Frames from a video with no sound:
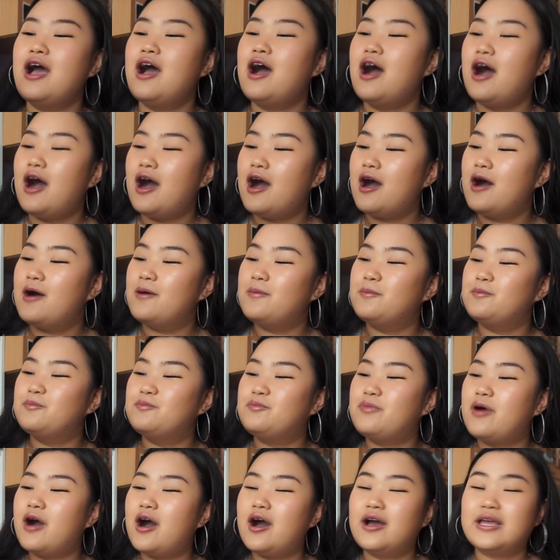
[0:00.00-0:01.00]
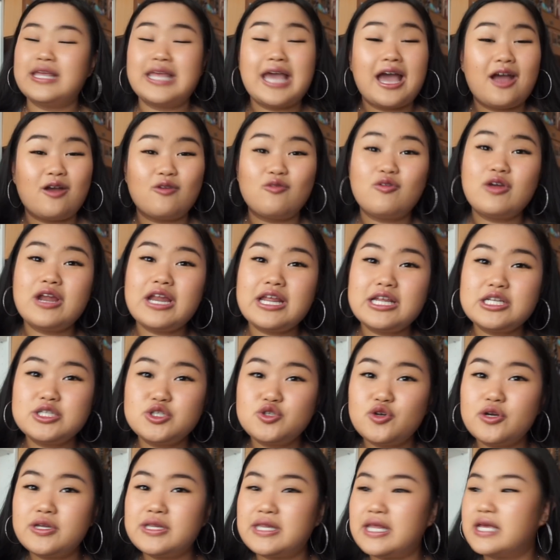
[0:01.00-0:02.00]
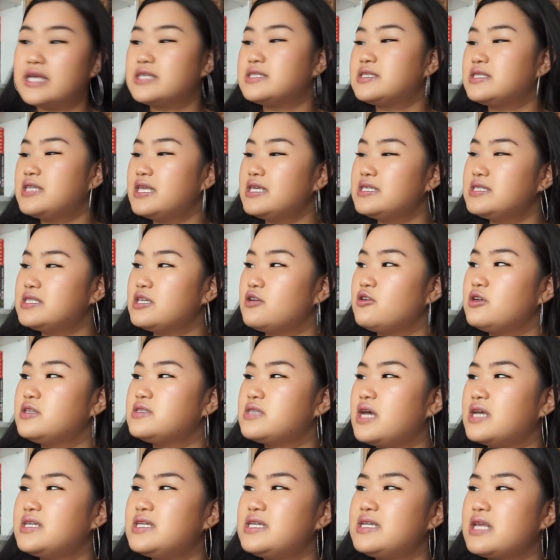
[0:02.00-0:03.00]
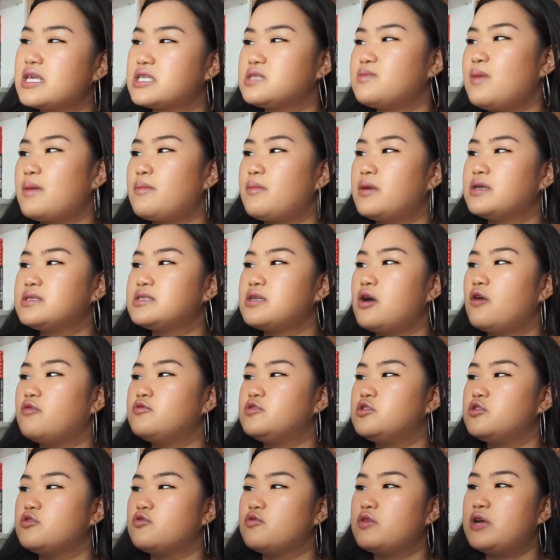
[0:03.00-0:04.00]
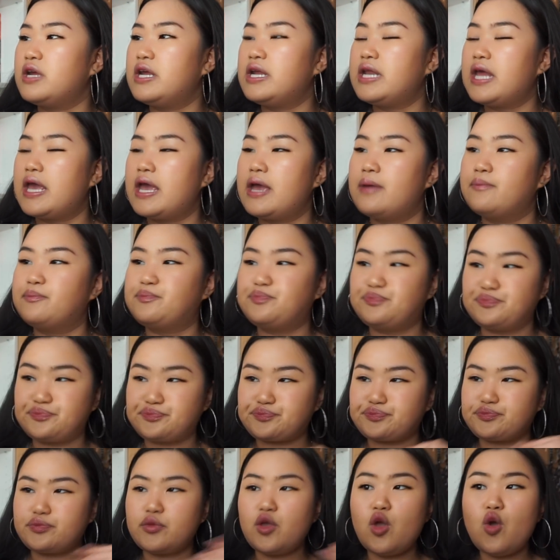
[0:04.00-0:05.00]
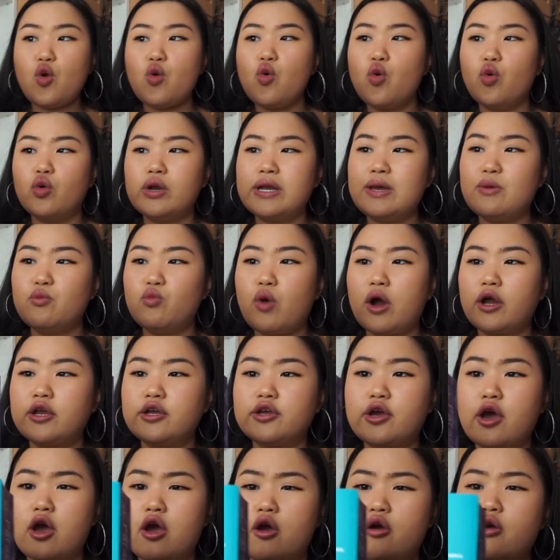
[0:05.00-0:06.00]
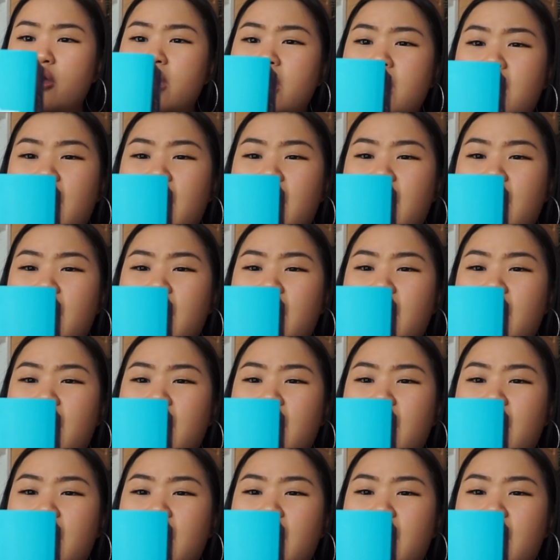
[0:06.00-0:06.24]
But yeah, I really enjoyed this series. I didn't expect myself to read it all in one go.